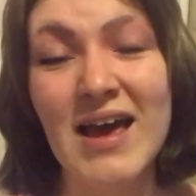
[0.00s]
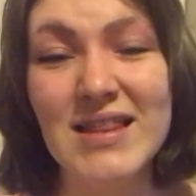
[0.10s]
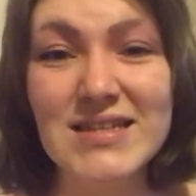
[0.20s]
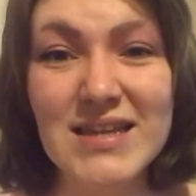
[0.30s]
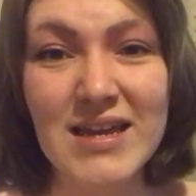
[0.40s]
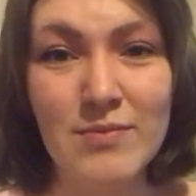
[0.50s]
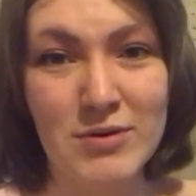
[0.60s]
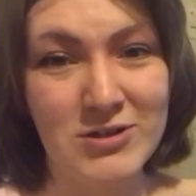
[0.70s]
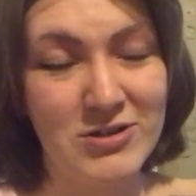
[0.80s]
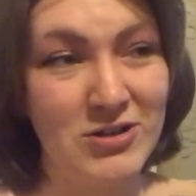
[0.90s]
these kind of
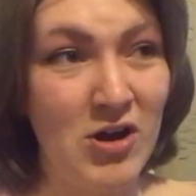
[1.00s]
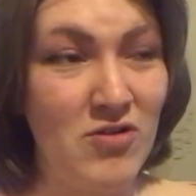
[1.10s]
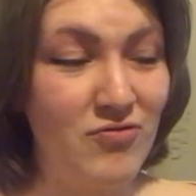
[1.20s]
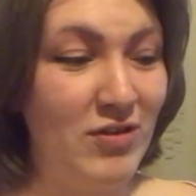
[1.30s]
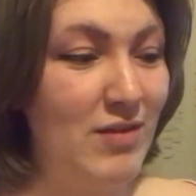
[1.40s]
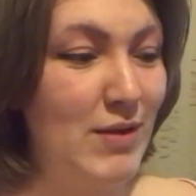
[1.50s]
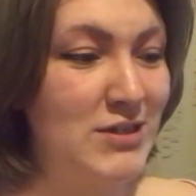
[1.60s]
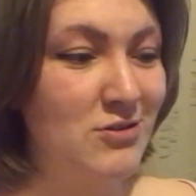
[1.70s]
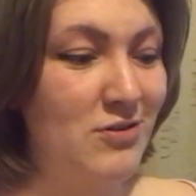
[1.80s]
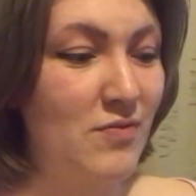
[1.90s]
murders aren't really my
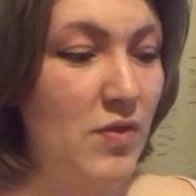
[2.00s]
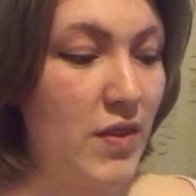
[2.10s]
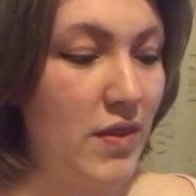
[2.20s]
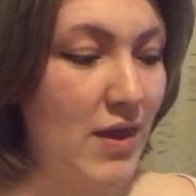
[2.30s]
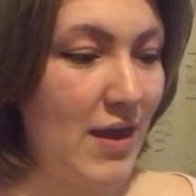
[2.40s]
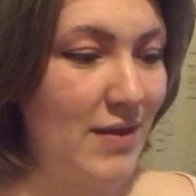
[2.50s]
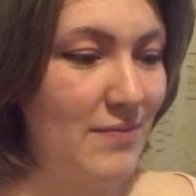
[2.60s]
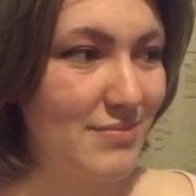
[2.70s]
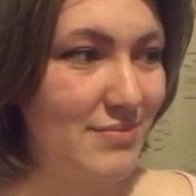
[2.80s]
sort of thing.